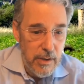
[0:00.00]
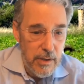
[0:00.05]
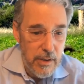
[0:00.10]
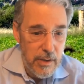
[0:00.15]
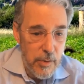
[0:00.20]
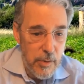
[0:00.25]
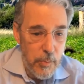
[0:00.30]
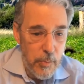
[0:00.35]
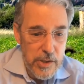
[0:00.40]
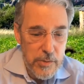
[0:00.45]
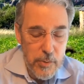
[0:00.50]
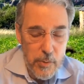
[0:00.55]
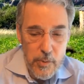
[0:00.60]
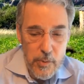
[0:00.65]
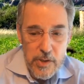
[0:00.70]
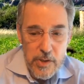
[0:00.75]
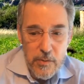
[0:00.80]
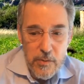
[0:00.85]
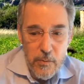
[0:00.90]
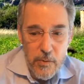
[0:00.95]
The principal
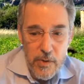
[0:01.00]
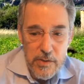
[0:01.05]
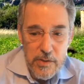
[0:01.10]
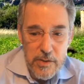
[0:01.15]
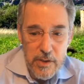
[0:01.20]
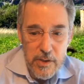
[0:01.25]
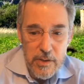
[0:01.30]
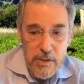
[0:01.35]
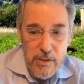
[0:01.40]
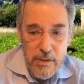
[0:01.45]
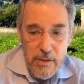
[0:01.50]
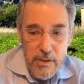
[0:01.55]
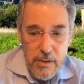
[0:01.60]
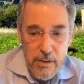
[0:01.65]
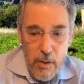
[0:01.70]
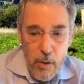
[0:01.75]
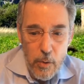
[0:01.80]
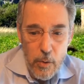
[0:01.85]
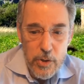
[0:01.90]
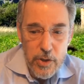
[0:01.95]
reason was that
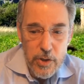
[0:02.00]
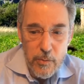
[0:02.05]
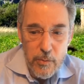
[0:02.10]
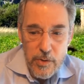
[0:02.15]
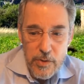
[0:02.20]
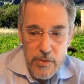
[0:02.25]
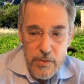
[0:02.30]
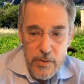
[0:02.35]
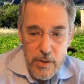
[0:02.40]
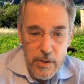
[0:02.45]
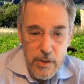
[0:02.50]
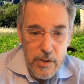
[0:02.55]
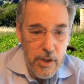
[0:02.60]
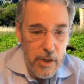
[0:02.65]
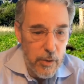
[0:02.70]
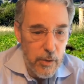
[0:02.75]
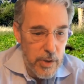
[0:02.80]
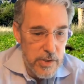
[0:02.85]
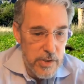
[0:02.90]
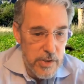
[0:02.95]
the ocean was
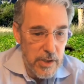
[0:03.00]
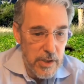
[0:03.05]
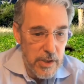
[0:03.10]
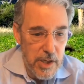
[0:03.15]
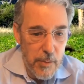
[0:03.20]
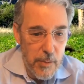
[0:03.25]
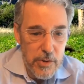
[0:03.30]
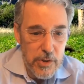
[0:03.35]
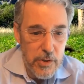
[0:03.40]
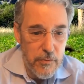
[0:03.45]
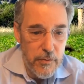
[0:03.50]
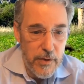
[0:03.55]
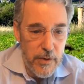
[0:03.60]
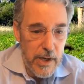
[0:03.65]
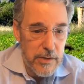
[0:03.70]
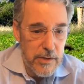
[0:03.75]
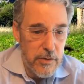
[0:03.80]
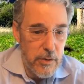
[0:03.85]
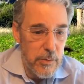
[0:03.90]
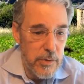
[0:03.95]
increasing in temperature
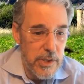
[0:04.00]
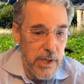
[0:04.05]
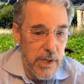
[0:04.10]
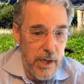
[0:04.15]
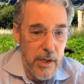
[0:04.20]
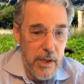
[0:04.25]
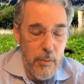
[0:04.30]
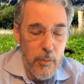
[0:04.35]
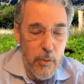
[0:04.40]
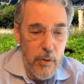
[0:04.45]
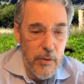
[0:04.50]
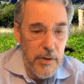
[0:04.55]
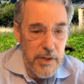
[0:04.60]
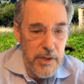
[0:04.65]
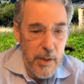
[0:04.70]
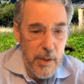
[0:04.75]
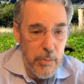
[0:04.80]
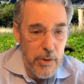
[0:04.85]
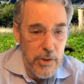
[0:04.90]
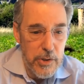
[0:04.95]
faster. It was taking up more of the
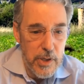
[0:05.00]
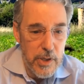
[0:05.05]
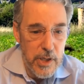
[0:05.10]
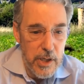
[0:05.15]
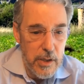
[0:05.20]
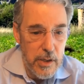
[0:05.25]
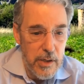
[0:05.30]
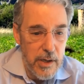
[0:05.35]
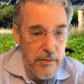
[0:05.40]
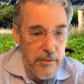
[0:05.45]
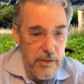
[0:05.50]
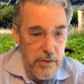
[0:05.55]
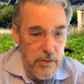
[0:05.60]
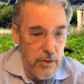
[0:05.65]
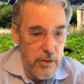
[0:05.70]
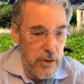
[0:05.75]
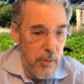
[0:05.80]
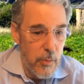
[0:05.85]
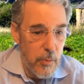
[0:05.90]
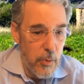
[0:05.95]
temperature hit as it
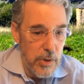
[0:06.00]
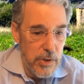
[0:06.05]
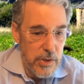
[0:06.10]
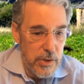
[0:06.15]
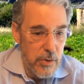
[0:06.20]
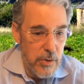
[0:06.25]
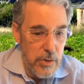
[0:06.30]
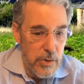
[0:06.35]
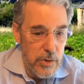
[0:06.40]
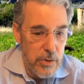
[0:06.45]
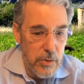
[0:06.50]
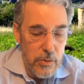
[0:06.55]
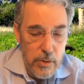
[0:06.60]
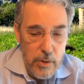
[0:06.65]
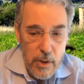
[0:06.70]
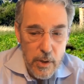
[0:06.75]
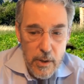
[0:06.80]
took up more CO2.